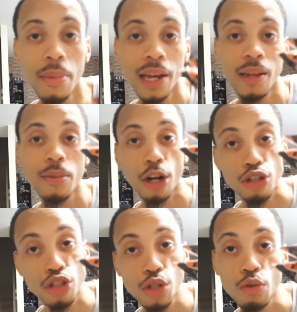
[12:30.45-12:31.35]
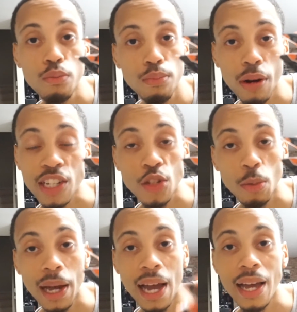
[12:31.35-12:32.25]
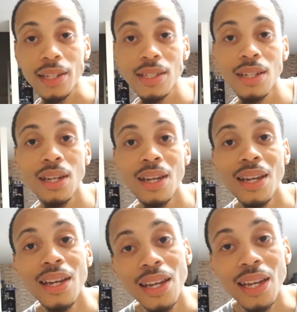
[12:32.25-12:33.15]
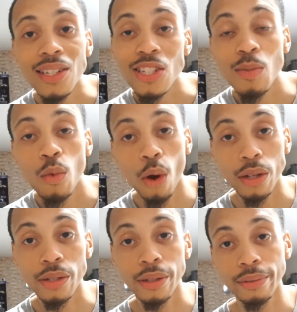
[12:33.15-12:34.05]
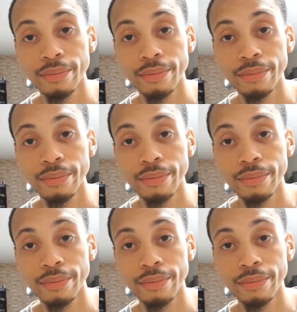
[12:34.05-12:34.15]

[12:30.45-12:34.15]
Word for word: Babe her two pretzel bags and some water.